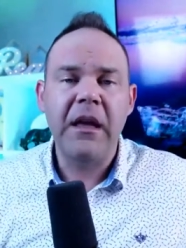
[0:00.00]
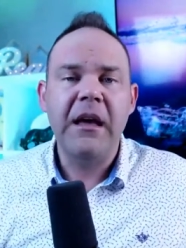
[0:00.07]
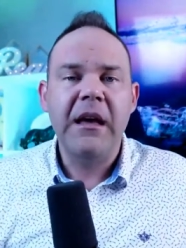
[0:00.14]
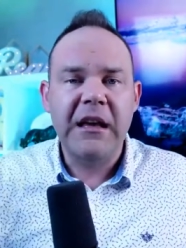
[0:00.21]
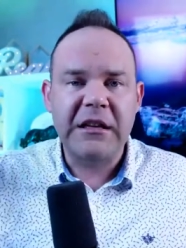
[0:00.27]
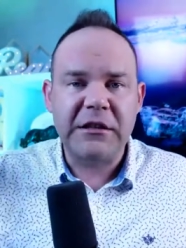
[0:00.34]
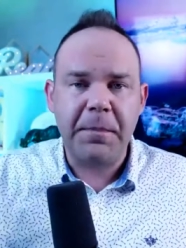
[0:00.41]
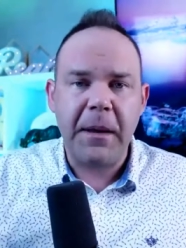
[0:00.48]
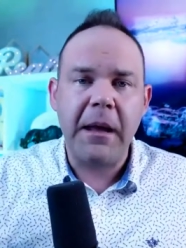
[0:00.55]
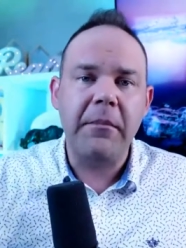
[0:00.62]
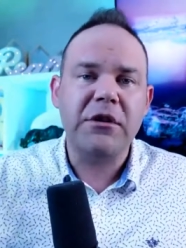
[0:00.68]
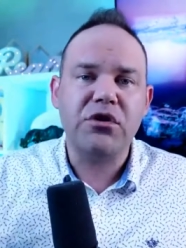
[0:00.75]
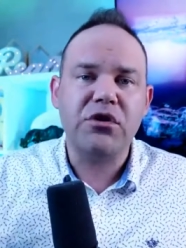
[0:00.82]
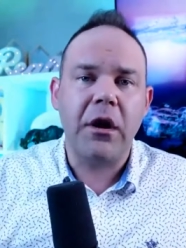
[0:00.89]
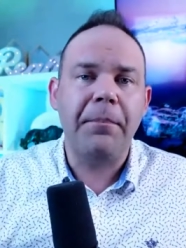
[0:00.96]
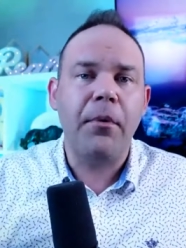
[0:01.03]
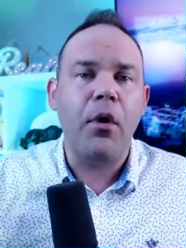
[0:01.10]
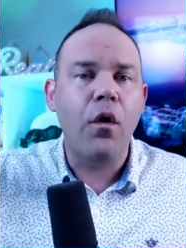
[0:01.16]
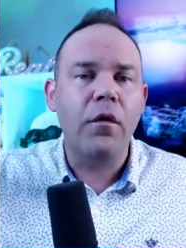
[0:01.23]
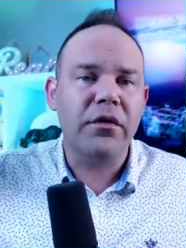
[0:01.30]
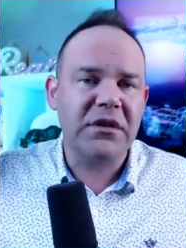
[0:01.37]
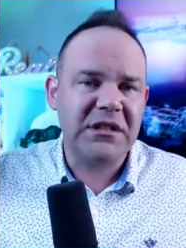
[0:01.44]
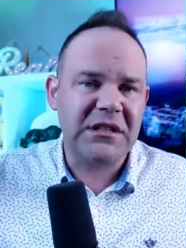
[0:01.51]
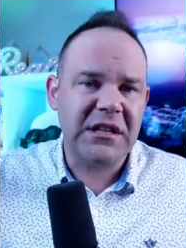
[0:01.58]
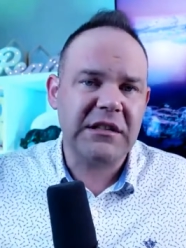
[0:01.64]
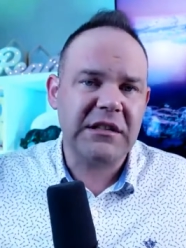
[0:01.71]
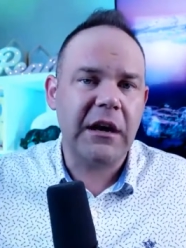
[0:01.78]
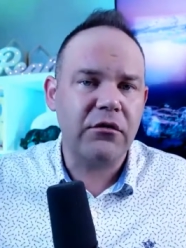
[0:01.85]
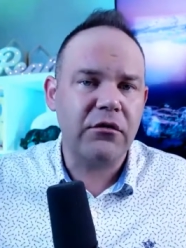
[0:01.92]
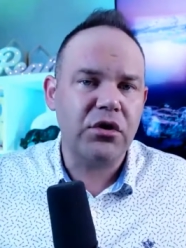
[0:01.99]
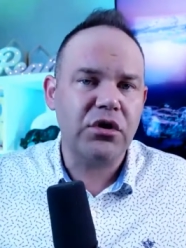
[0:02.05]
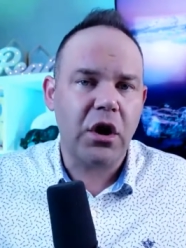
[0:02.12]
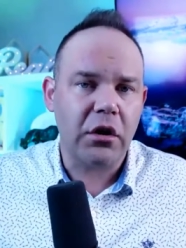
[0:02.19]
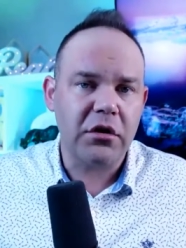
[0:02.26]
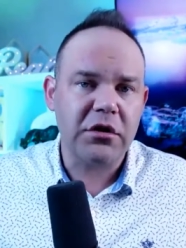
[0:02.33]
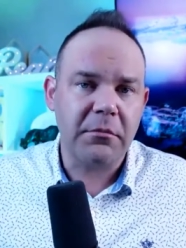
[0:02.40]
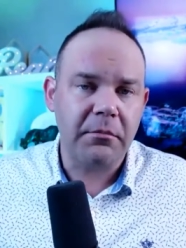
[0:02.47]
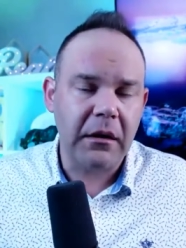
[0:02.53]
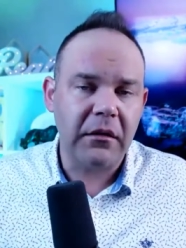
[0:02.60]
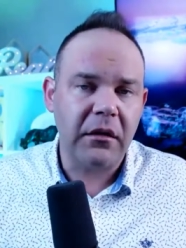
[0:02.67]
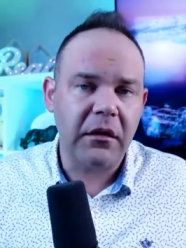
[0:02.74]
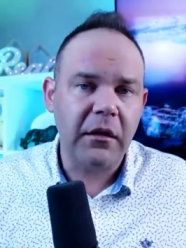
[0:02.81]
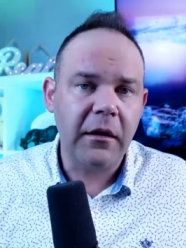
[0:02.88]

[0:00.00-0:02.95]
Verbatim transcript: His payments are up over $600 a month.